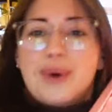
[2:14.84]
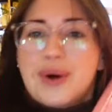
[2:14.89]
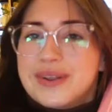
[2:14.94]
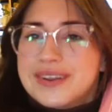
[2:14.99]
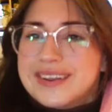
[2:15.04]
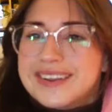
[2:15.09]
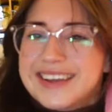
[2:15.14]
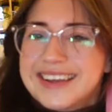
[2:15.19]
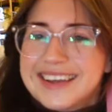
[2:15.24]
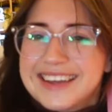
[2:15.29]

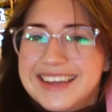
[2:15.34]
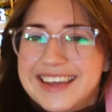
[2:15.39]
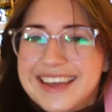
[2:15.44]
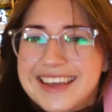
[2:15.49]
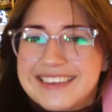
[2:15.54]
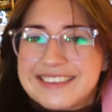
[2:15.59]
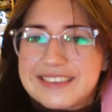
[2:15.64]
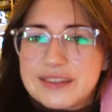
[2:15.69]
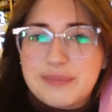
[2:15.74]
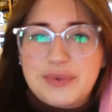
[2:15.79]
one
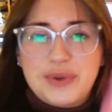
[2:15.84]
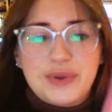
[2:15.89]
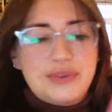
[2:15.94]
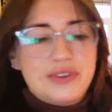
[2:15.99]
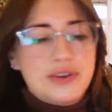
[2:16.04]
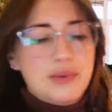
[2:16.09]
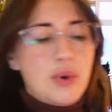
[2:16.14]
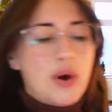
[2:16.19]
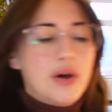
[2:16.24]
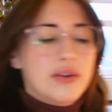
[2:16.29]
is the
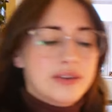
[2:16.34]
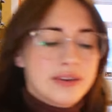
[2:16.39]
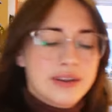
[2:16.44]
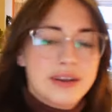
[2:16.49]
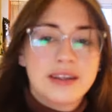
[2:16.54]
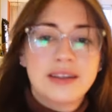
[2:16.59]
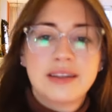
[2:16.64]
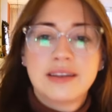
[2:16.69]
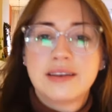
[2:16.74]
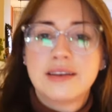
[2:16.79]
beauty one,
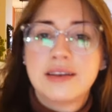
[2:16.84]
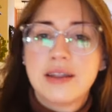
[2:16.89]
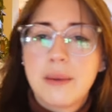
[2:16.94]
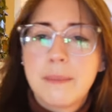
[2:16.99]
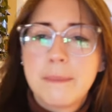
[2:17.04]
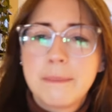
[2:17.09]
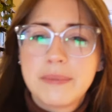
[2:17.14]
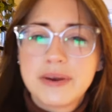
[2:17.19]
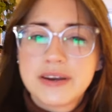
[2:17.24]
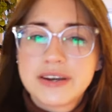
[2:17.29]

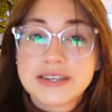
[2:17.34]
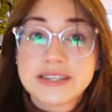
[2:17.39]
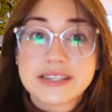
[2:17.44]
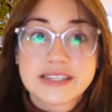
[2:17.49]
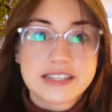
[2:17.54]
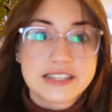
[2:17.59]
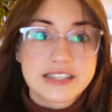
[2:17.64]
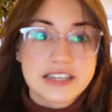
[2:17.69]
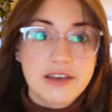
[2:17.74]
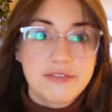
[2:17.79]
number
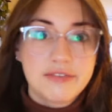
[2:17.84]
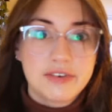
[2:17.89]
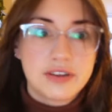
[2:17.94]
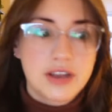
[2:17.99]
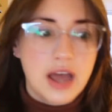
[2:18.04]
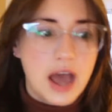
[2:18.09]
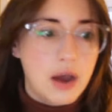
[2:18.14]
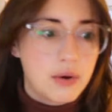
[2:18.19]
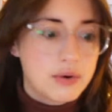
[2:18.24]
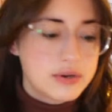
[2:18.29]
seven.
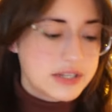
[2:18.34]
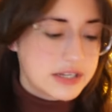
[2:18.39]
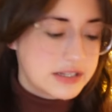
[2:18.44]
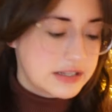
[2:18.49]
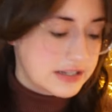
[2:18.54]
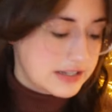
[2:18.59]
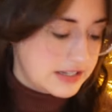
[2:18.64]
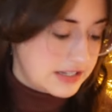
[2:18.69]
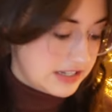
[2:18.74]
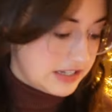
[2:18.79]
How is it
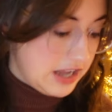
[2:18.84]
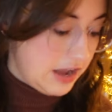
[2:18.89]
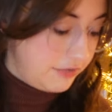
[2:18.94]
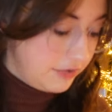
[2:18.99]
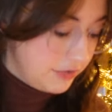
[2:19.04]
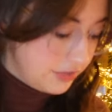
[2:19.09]
the seventh?